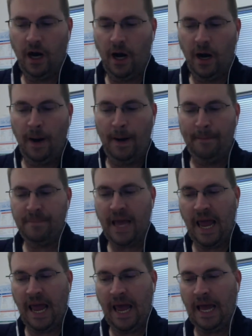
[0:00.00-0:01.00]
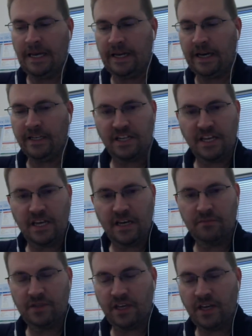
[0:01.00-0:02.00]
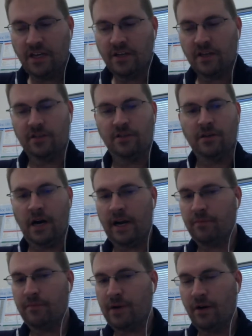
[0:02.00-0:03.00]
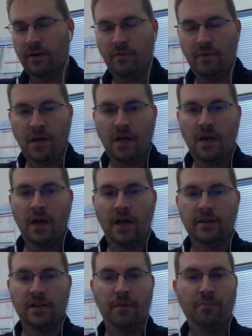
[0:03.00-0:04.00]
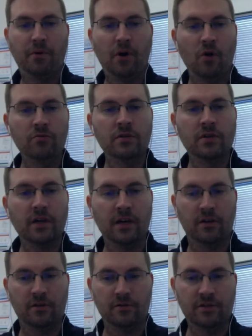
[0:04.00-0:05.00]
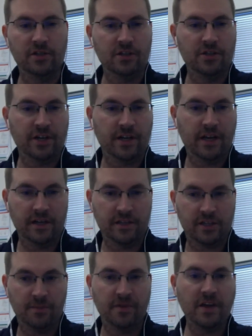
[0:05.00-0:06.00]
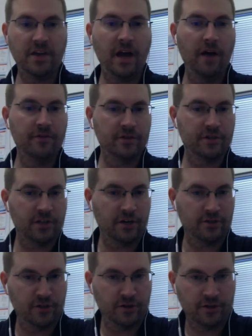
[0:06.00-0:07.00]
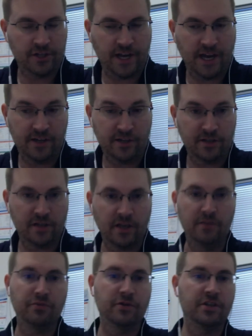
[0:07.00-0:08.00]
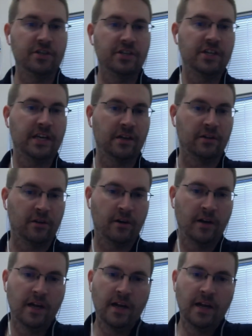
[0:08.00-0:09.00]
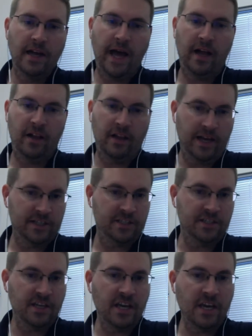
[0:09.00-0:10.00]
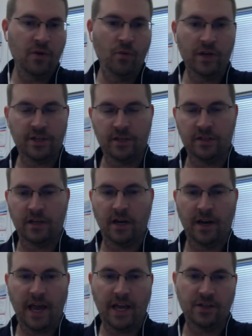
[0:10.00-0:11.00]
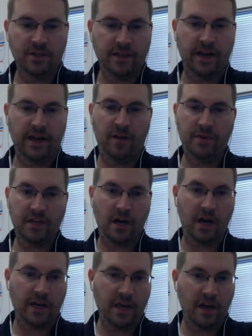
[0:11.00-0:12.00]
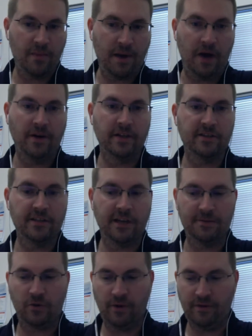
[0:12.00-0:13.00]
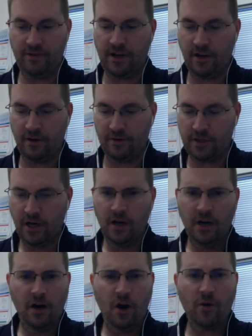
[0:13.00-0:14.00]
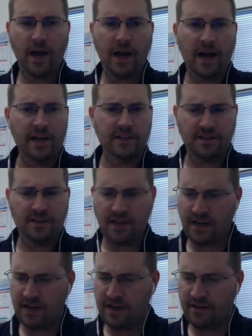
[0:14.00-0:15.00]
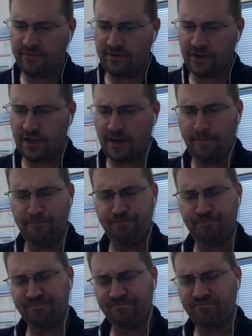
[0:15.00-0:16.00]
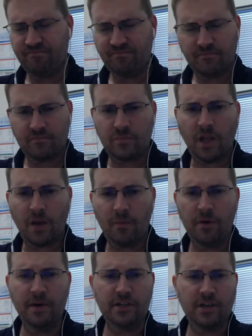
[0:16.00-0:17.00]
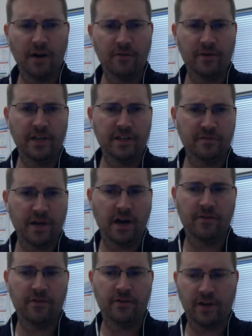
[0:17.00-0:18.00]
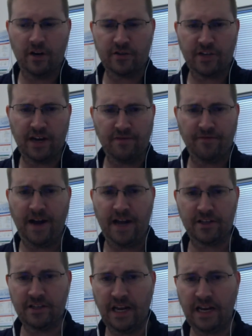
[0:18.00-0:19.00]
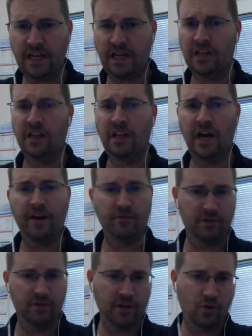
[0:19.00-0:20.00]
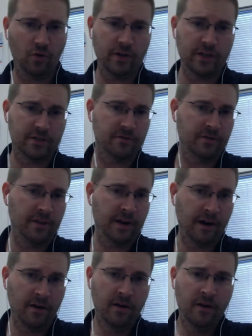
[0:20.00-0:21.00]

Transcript: Um, and uh, DMT does not appear to be as a potent a hallucinogen as some of the other serotonergic agents, in particular LSD, which is an agent that I'll be talking about in subsequent videos. Okay, guys, I think I've um, pretty much covered what needs to be covered there. It's kind of fascinating, a lot of really cool history there.